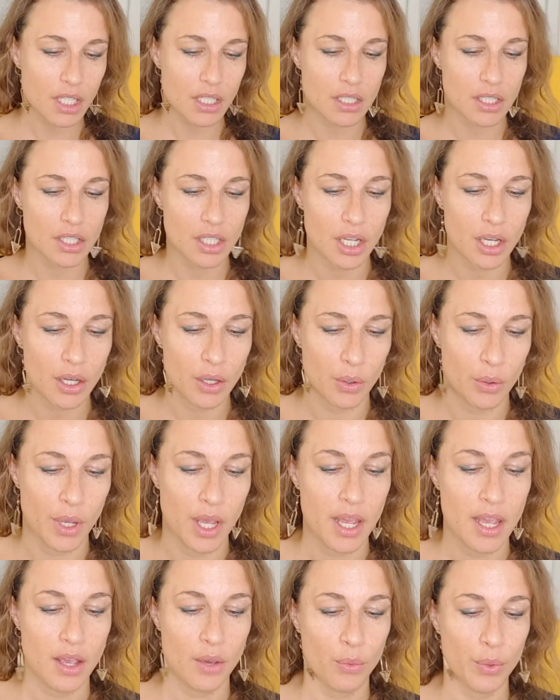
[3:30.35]
So
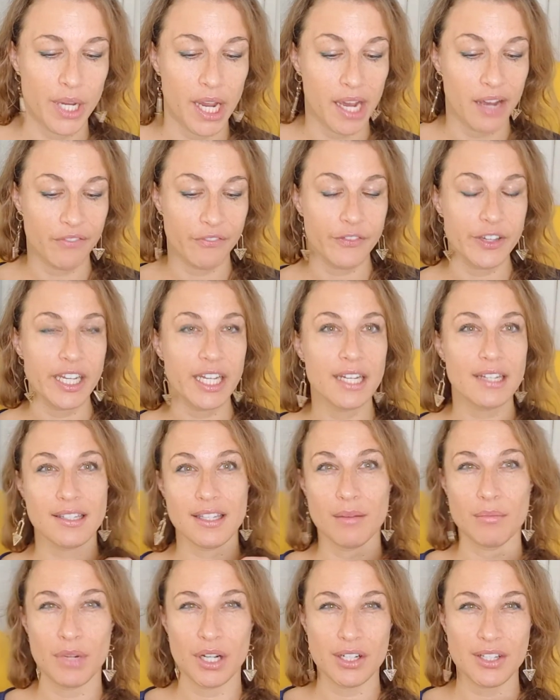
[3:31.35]
we have Venus
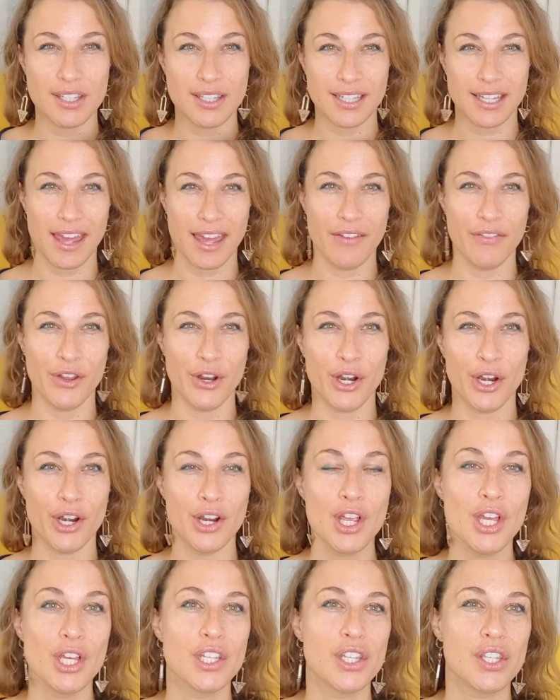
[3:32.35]
and Mars
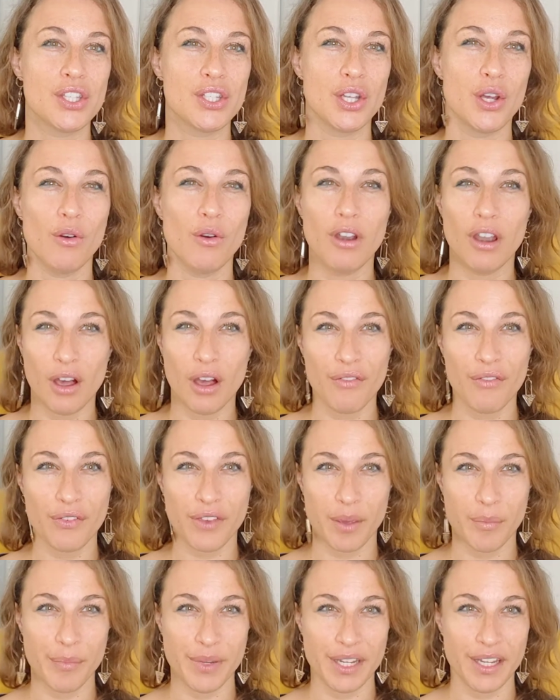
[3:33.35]
together. So love
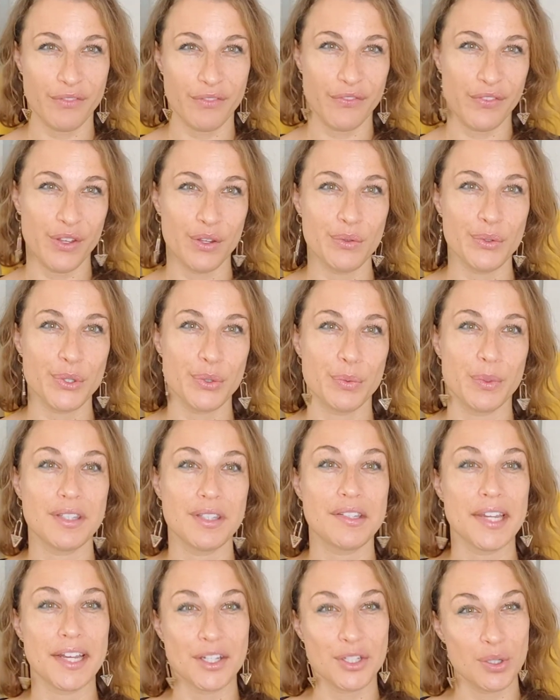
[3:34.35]
can be confused
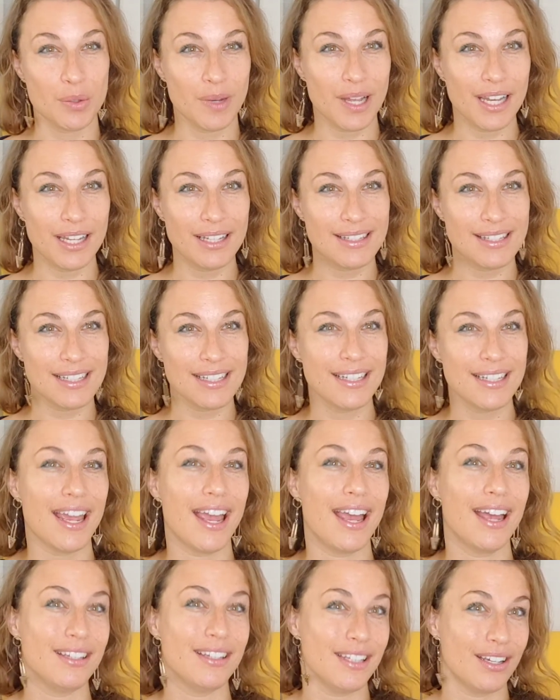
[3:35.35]
with sexuality
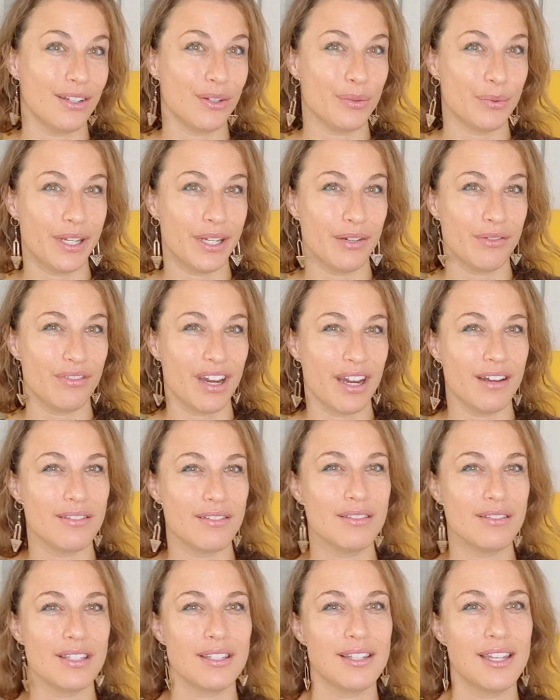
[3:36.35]
and the other way
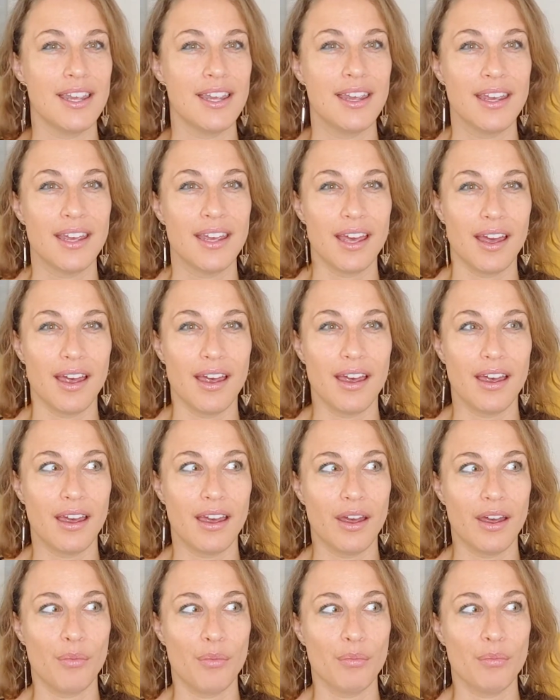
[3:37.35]
around.
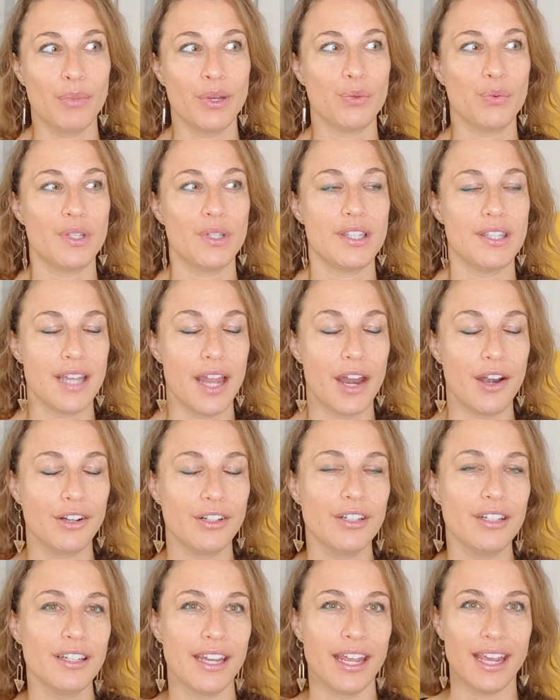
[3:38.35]
But with
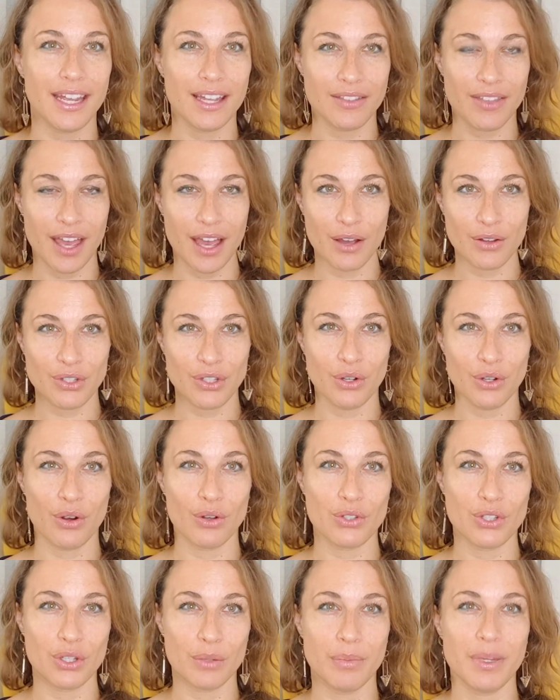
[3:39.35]
Saturn in the eighth house, you're
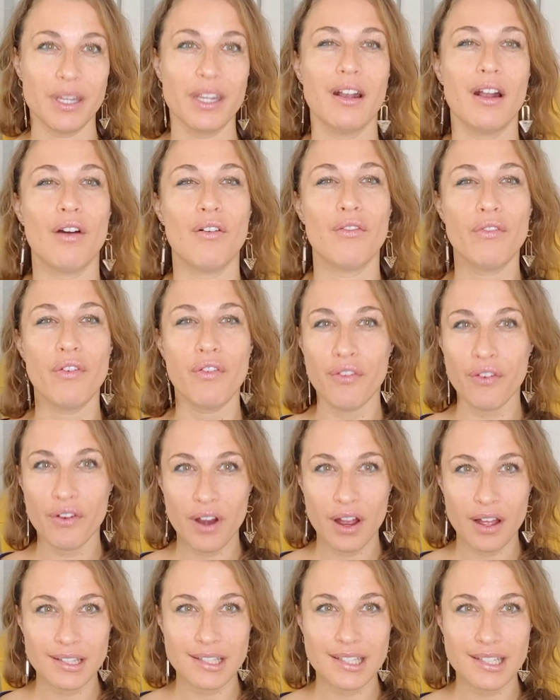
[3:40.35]
also being
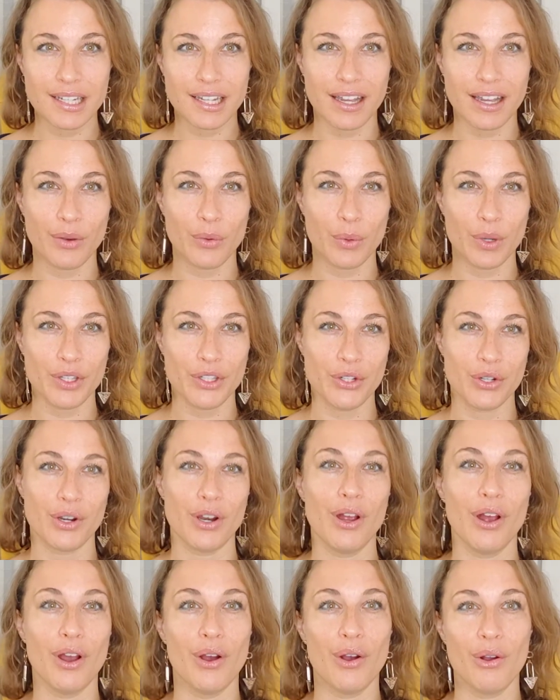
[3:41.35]
confronted with
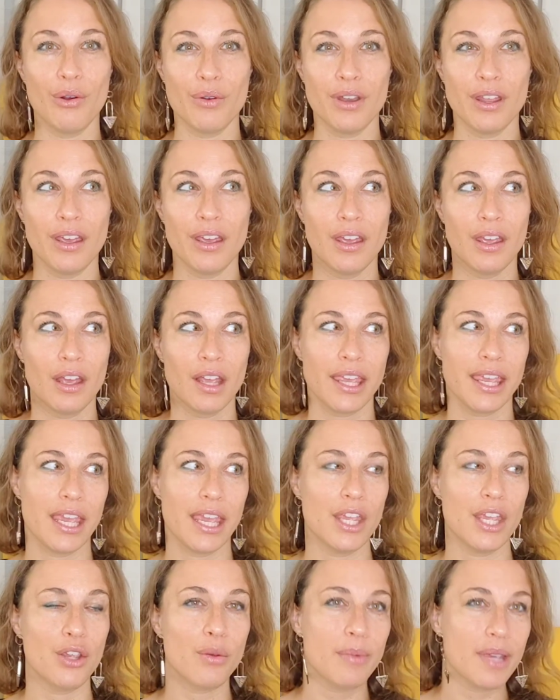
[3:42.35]
your own.
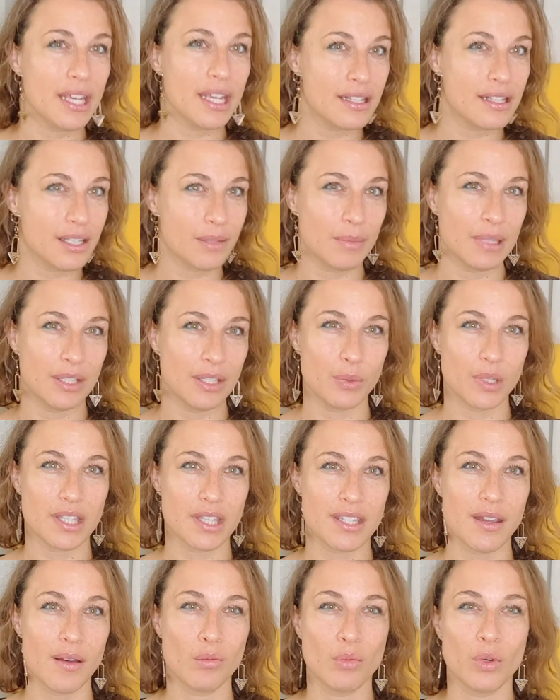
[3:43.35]
Can you be intimate with
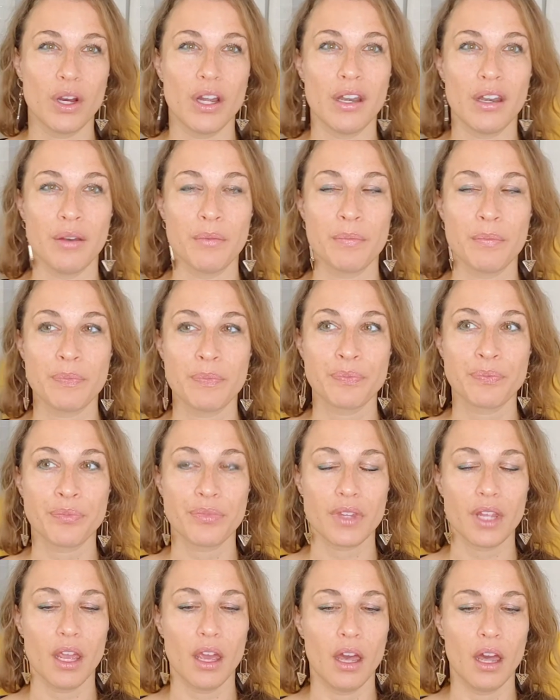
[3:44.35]
someone?
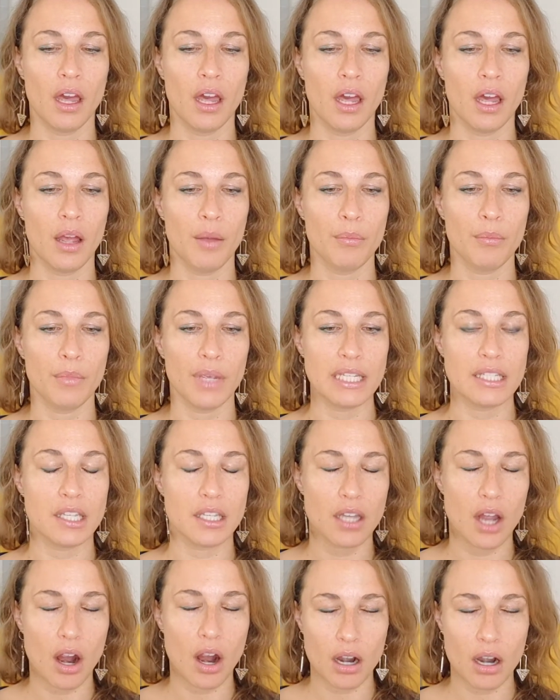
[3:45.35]
Is
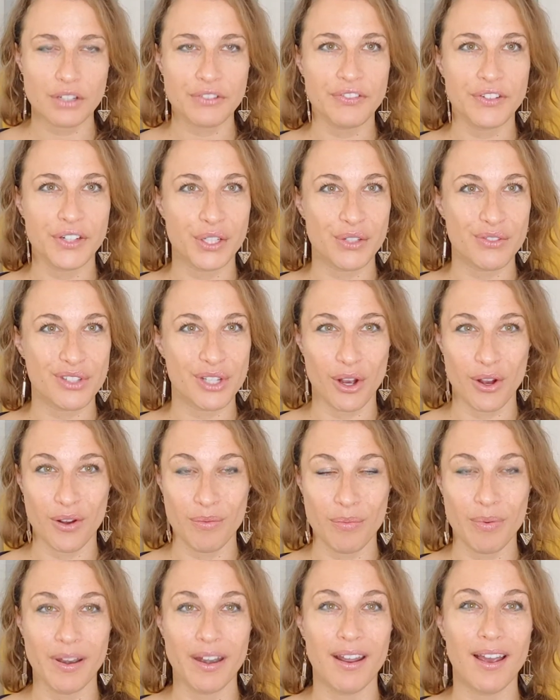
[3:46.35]
it hard for you to
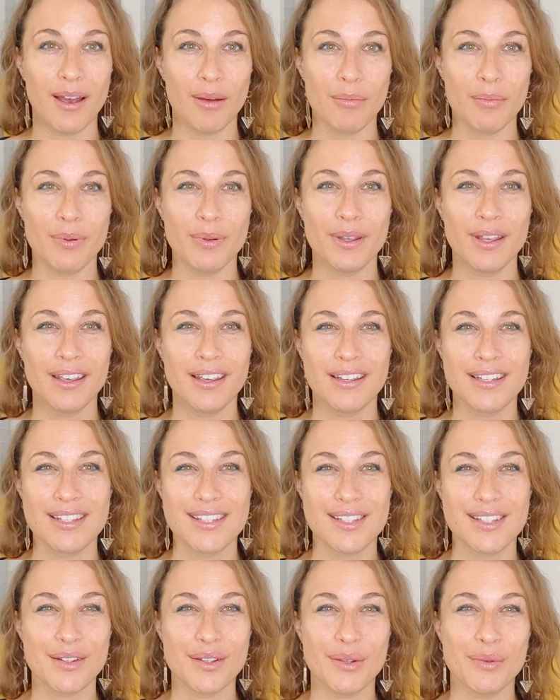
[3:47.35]
open up?
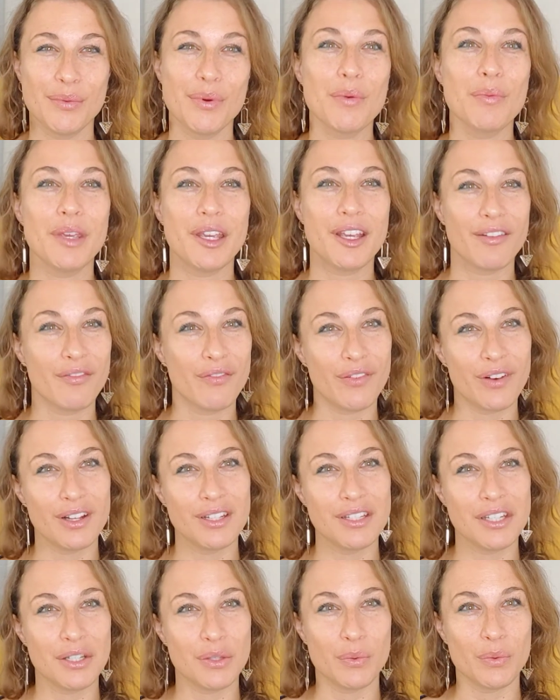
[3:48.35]
So you will be
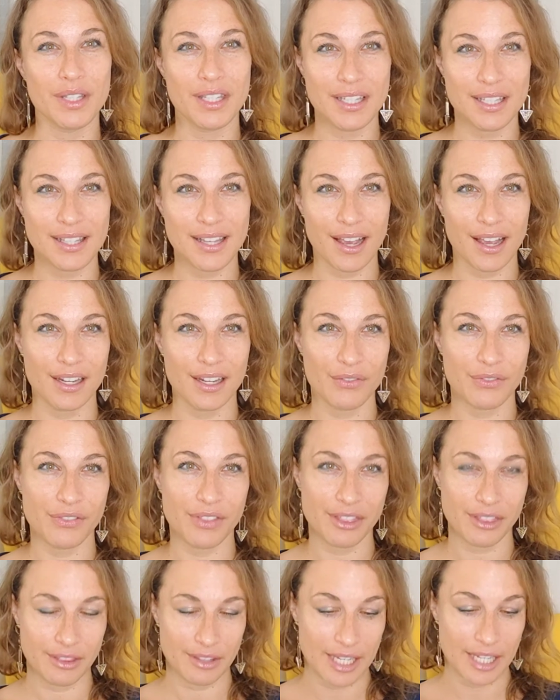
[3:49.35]
confronted with these kind of
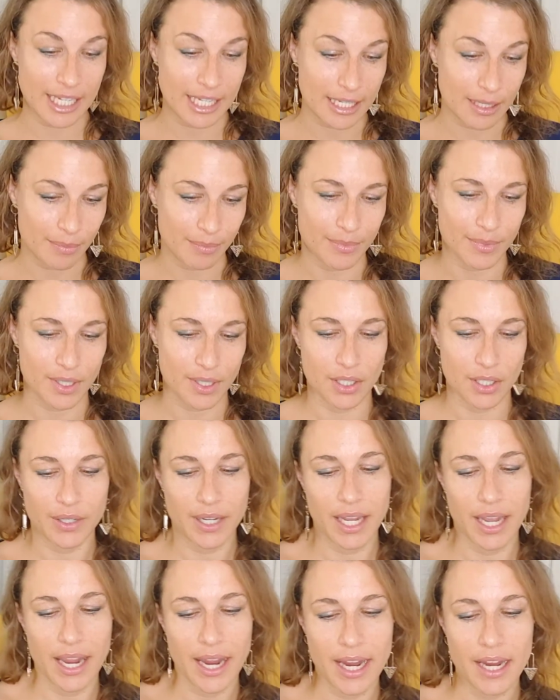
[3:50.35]
themes,
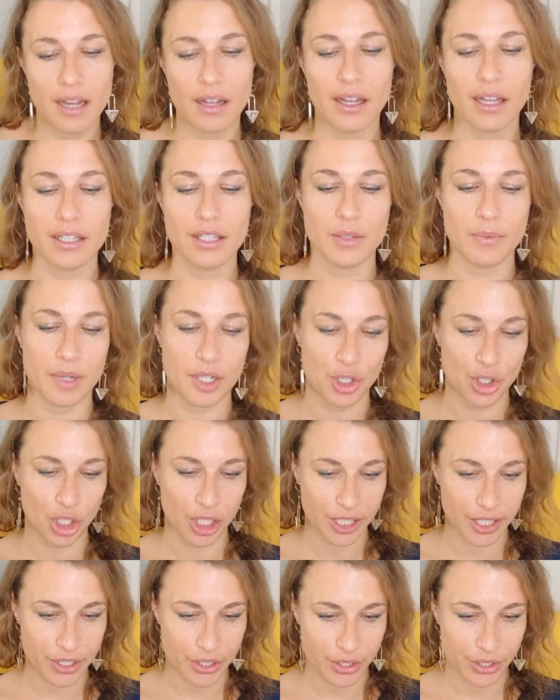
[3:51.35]
okay?
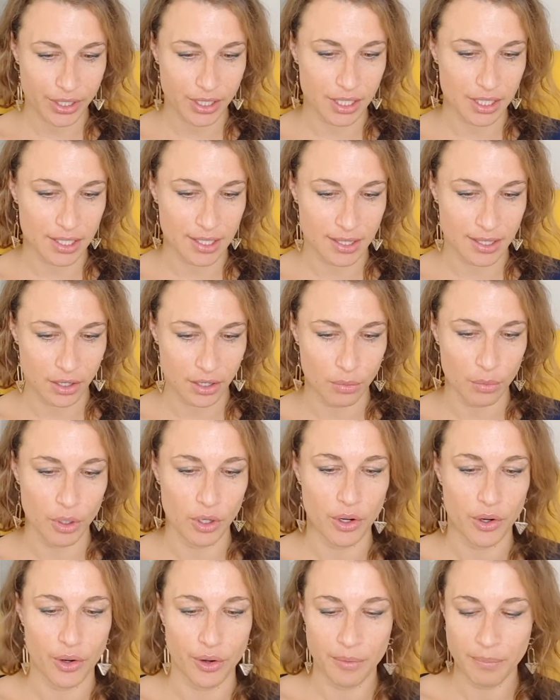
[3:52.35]
Especially during this new
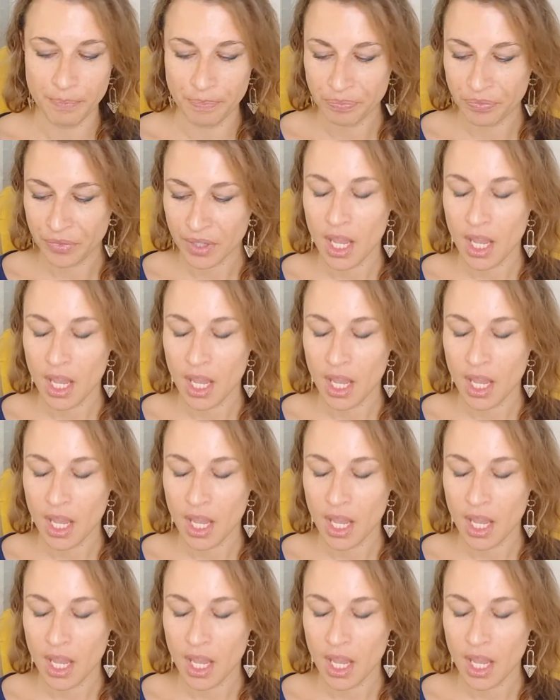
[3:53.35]
moon.